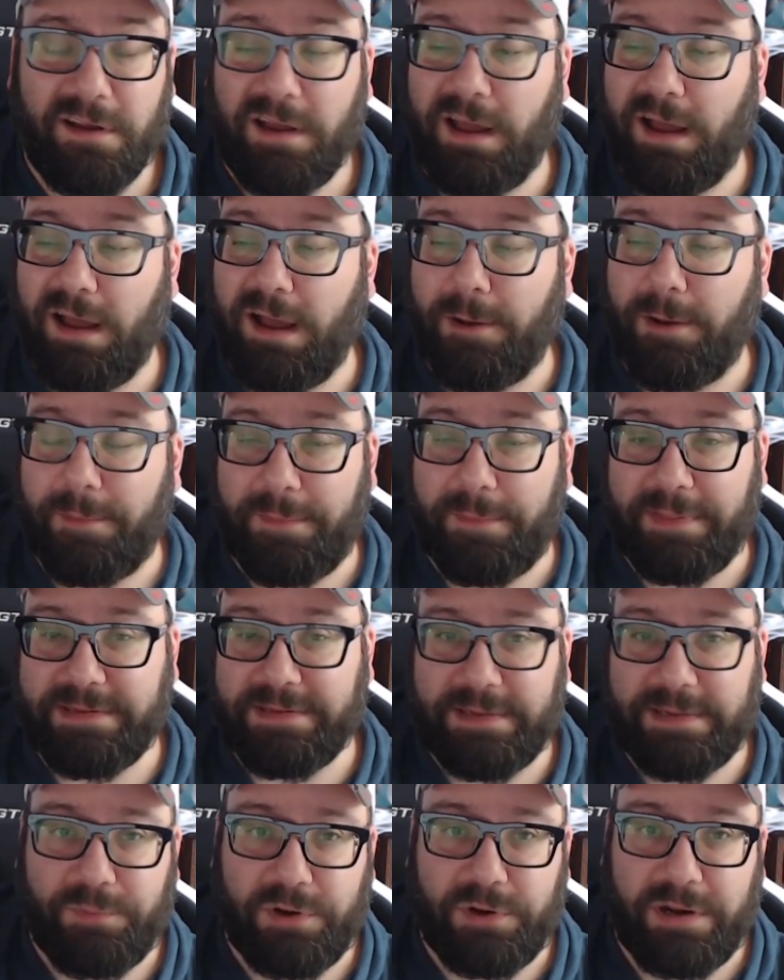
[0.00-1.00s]
They
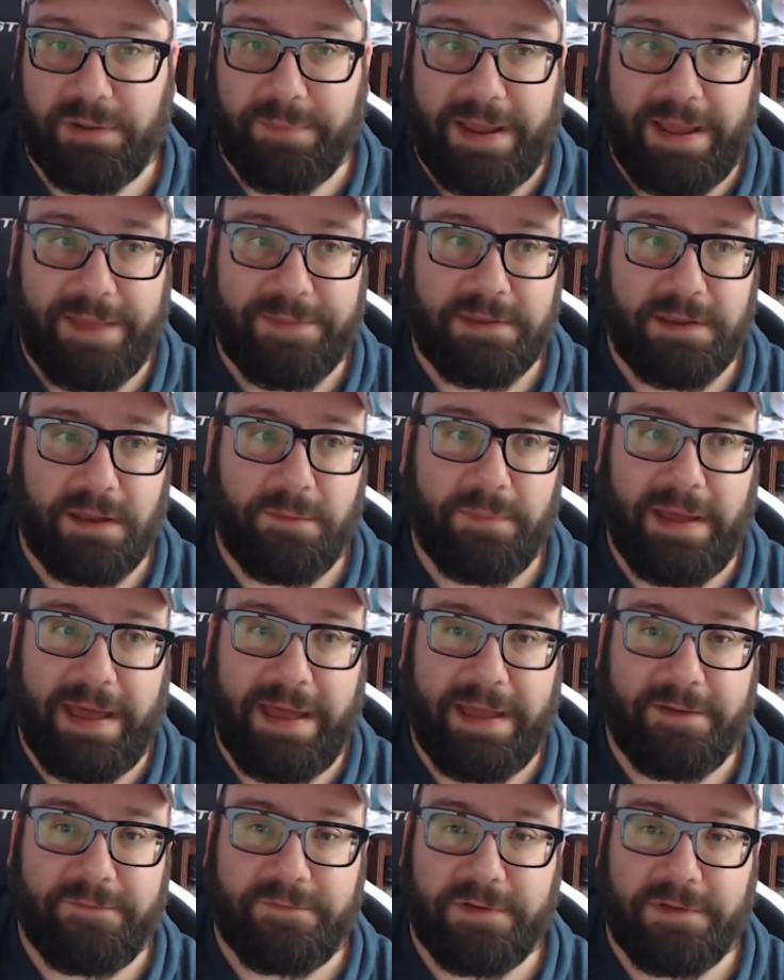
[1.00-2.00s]
say put in a bathtub.
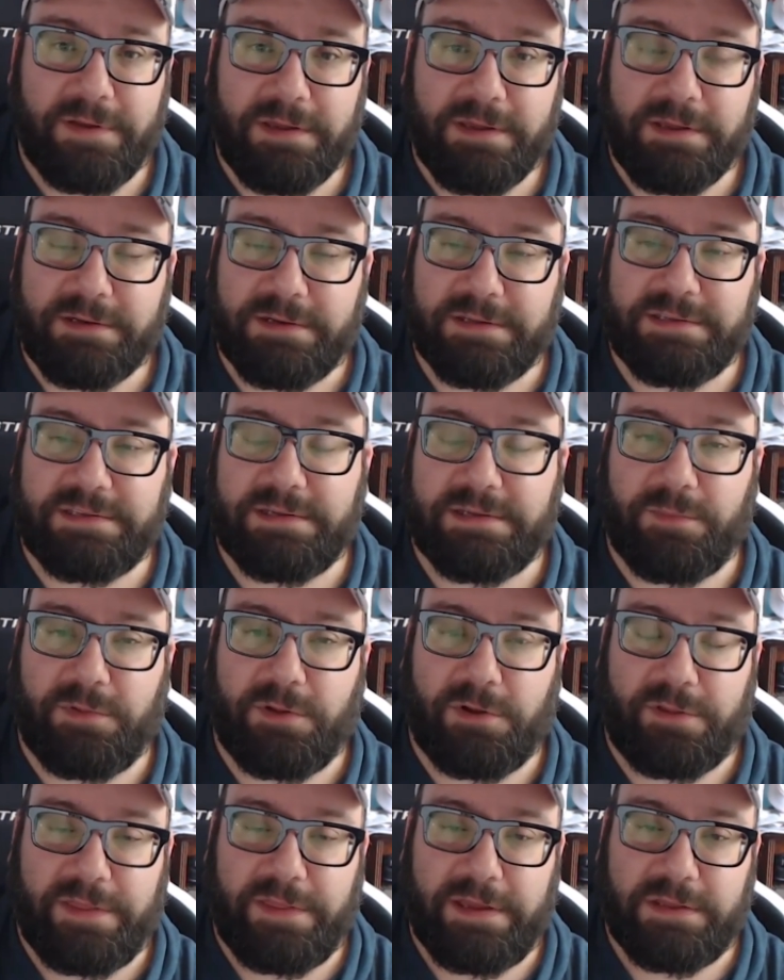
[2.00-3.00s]
I've done
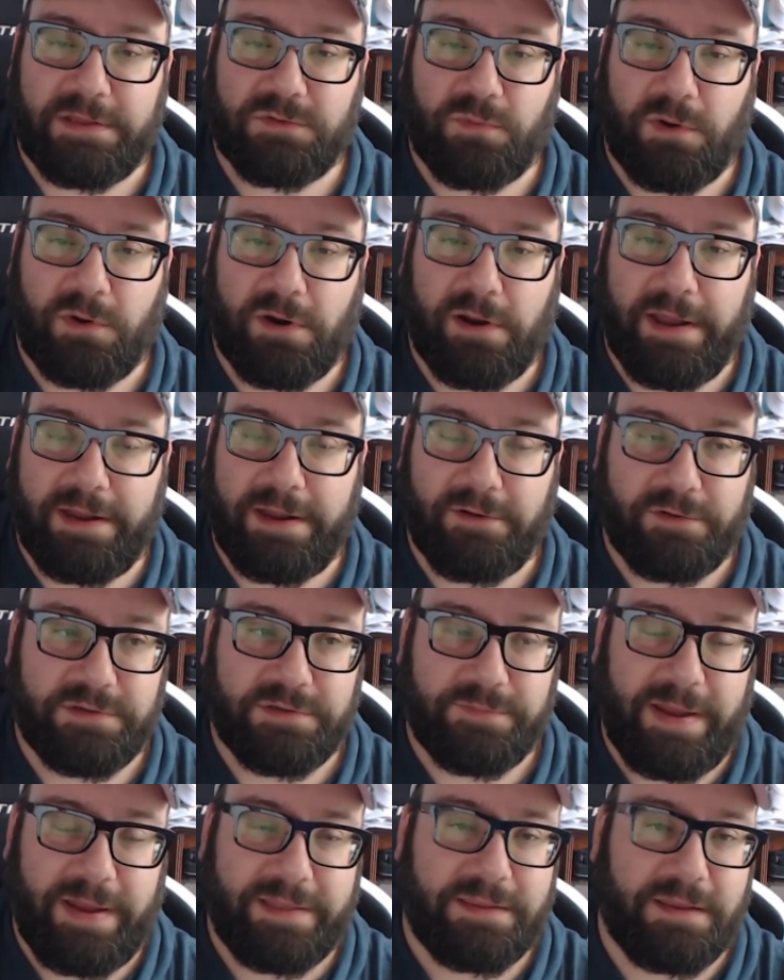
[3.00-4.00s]
similar things where I don't use a
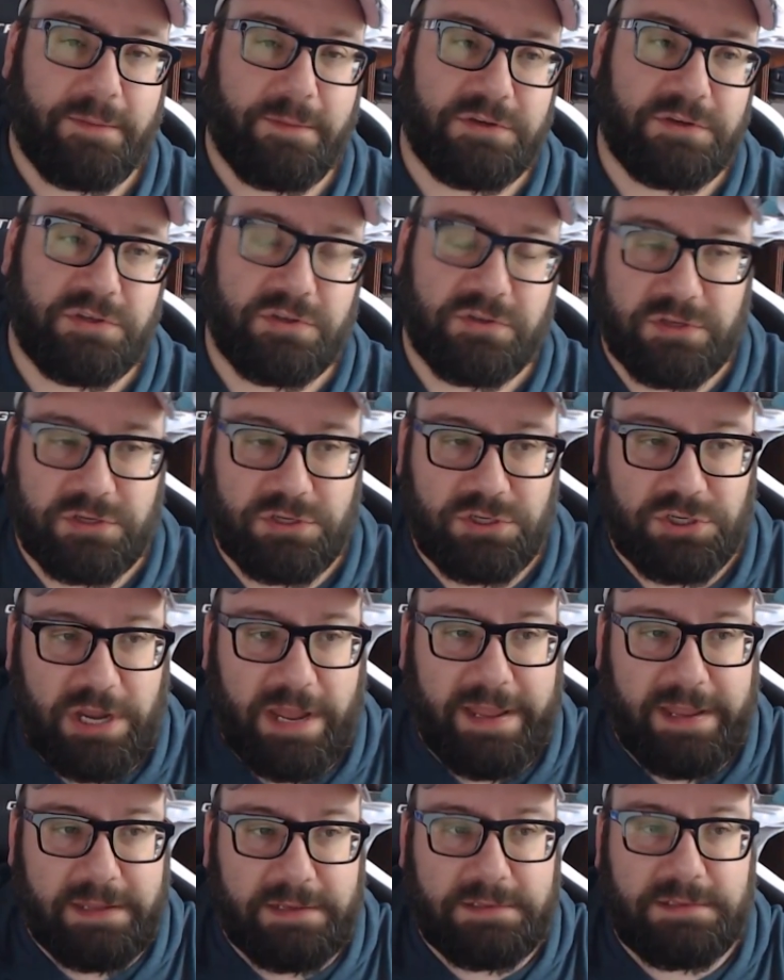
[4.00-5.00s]
bathtub. I just use a
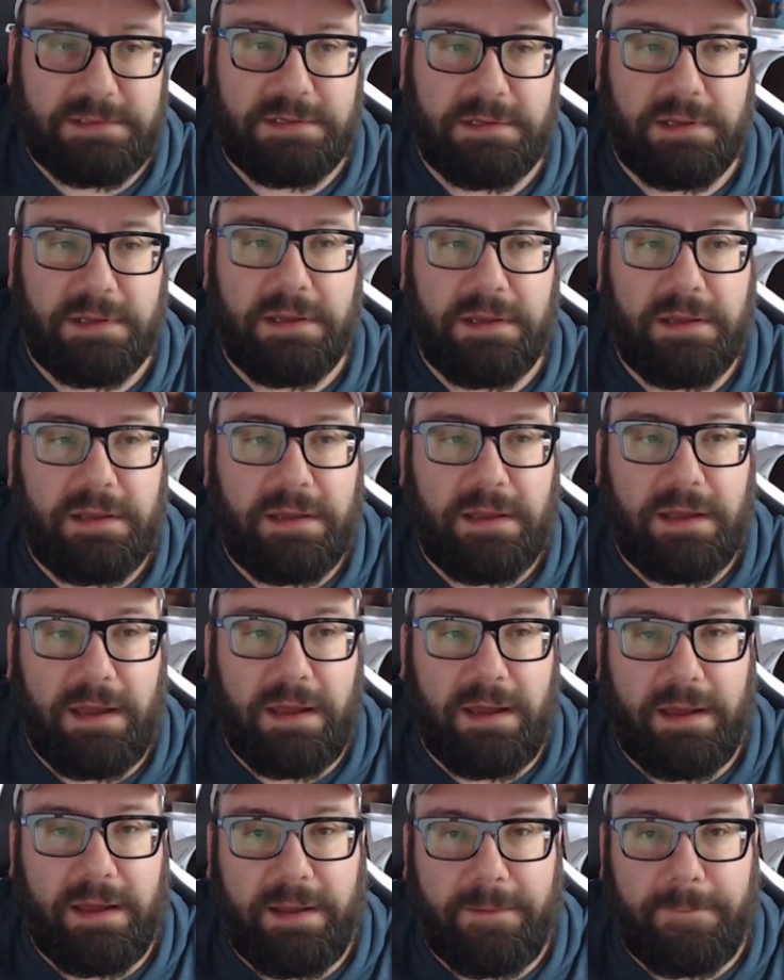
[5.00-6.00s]
giant
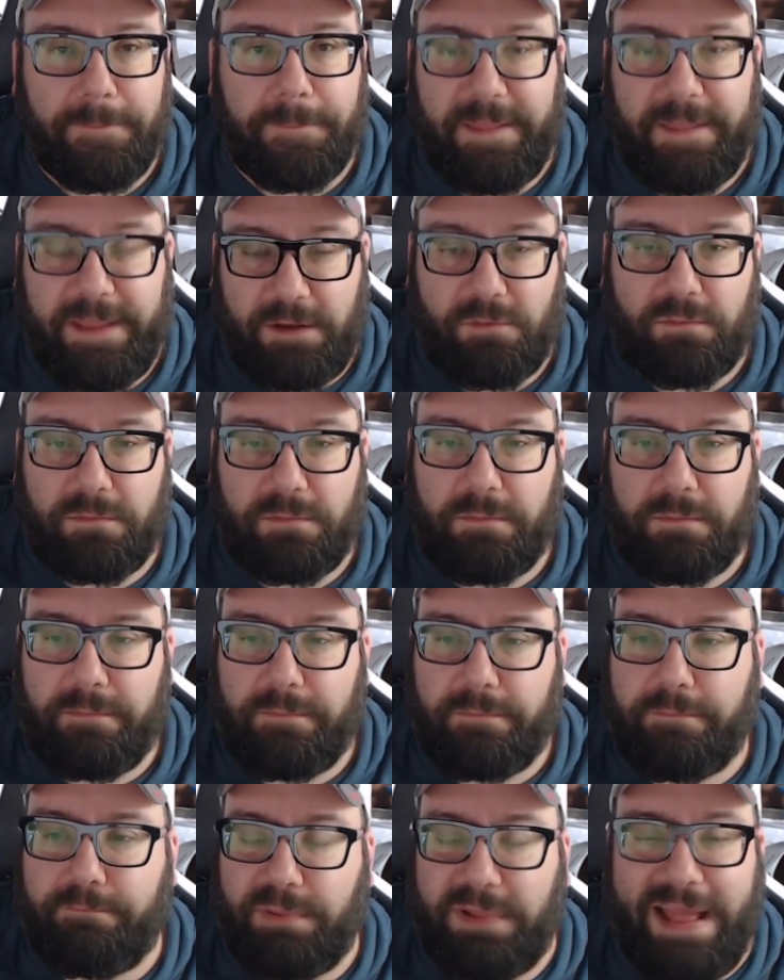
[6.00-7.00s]
like
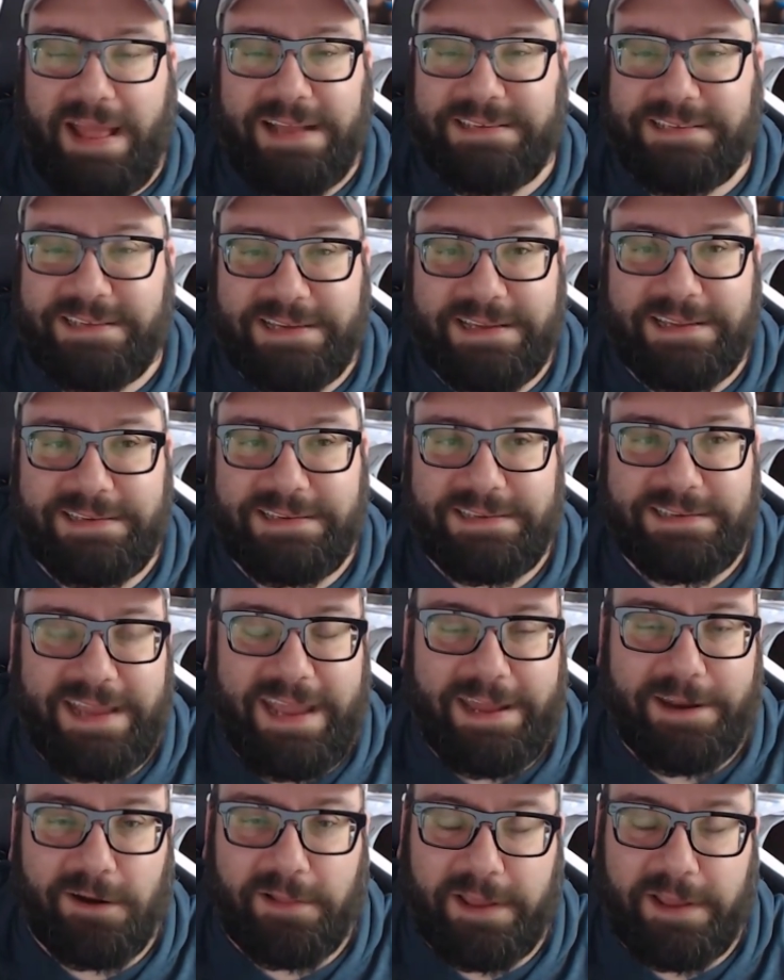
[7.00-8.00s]
plastic
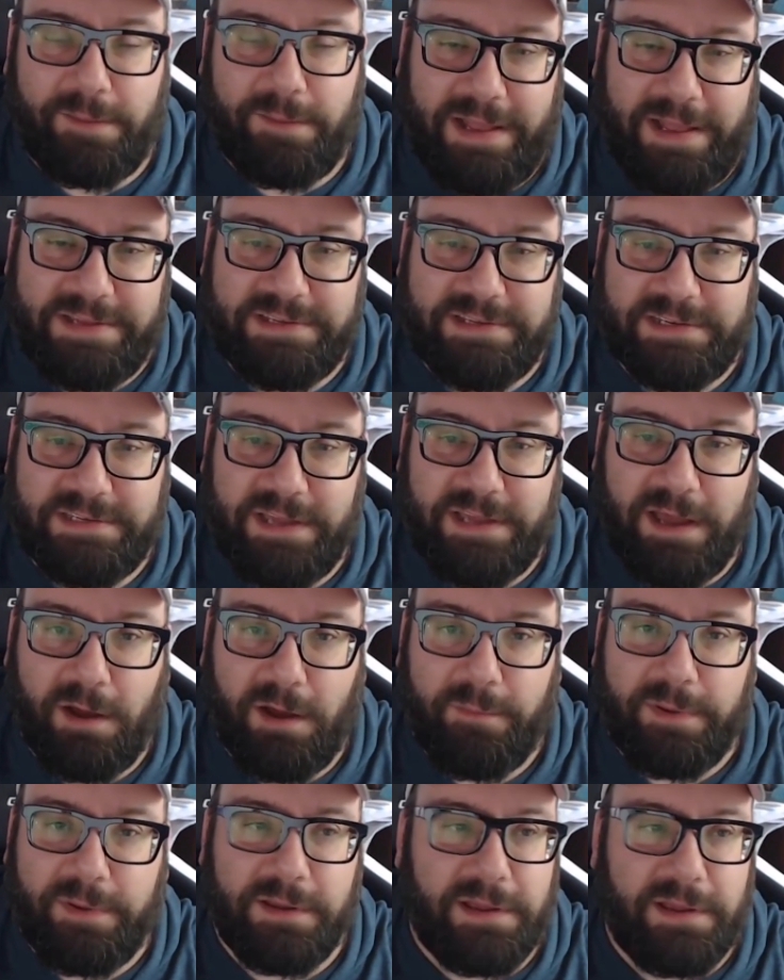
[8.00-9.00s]
container, like a plastic
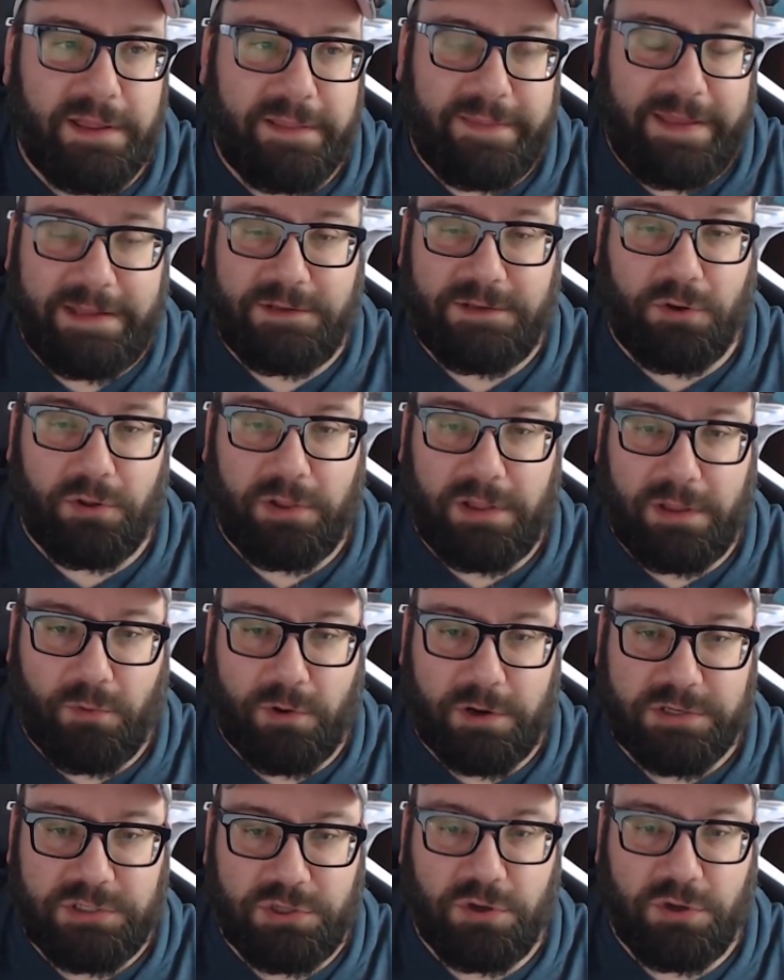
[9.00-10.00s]
tub. That totally
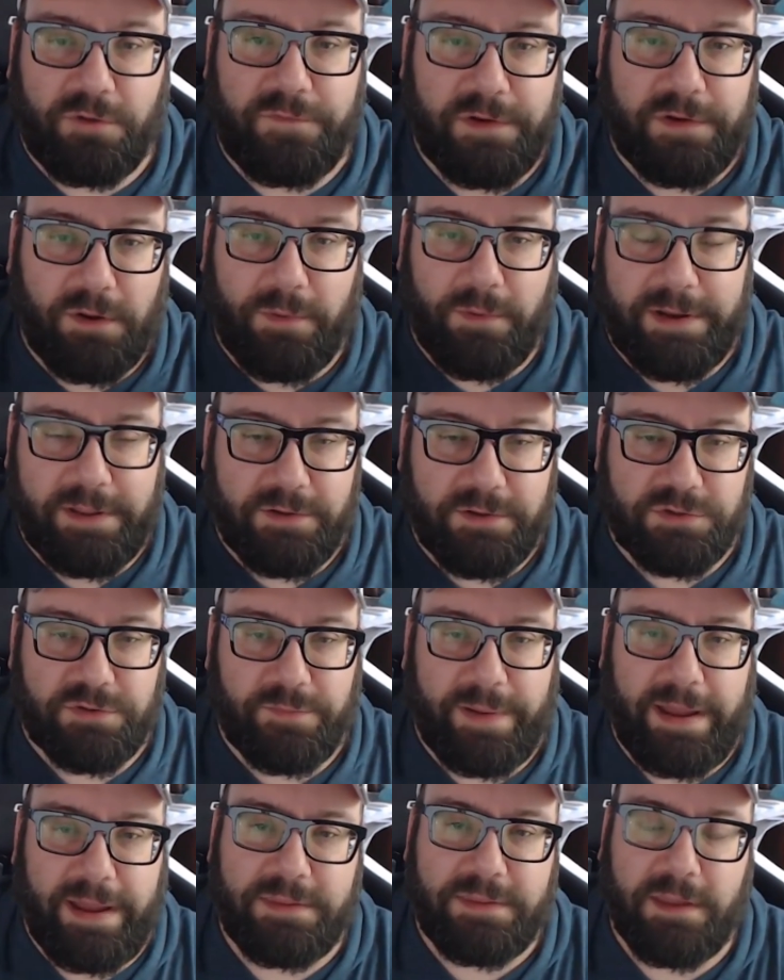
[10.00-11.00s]
works too if you don't want to use your
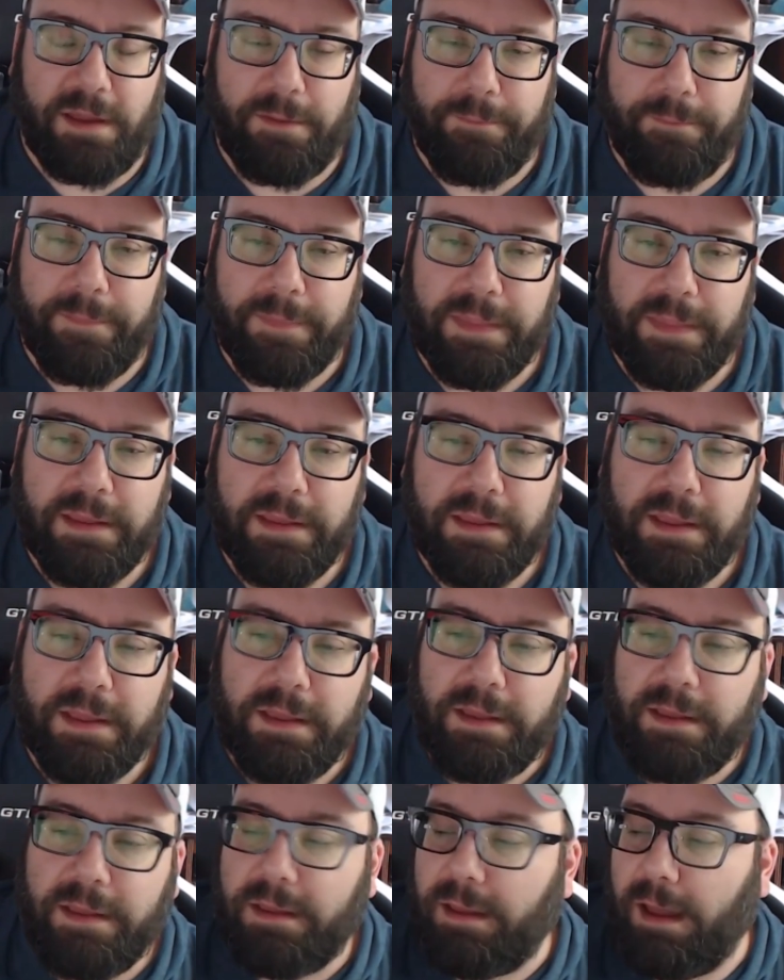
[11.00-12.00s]
bathtub.
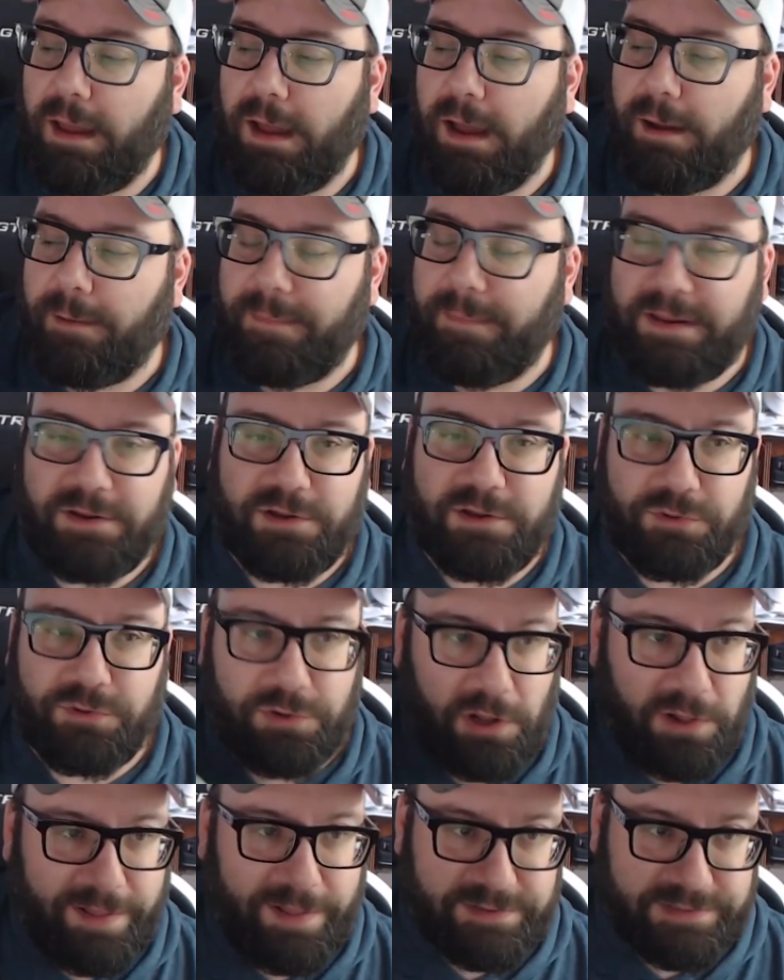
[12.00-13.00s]
And you can do it
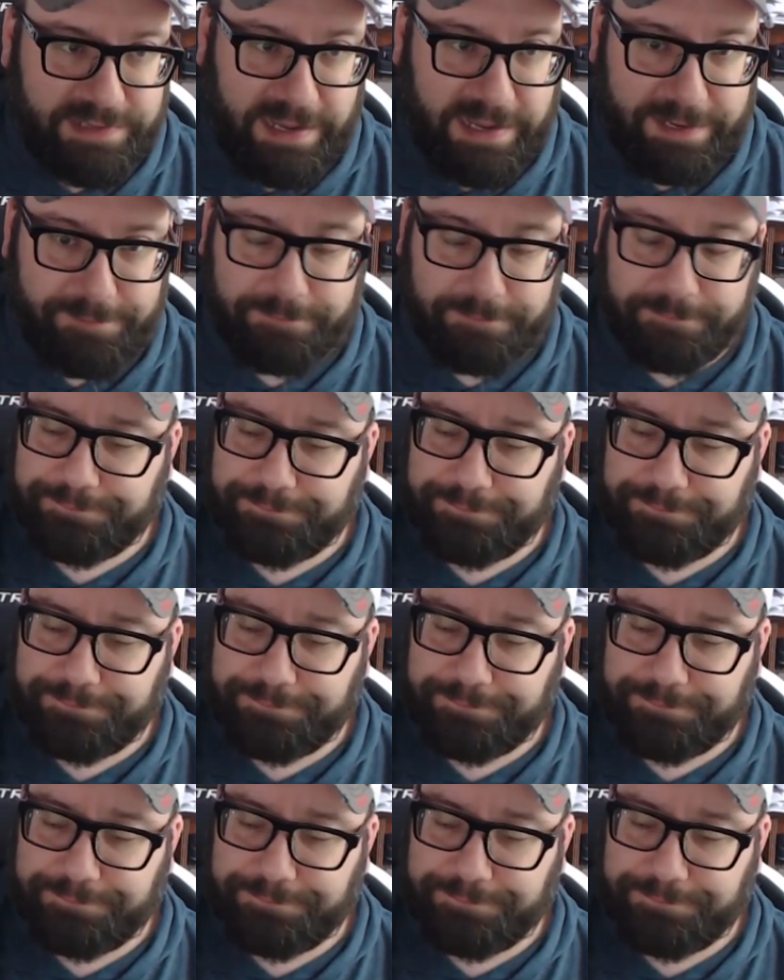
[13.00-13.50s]
all outside.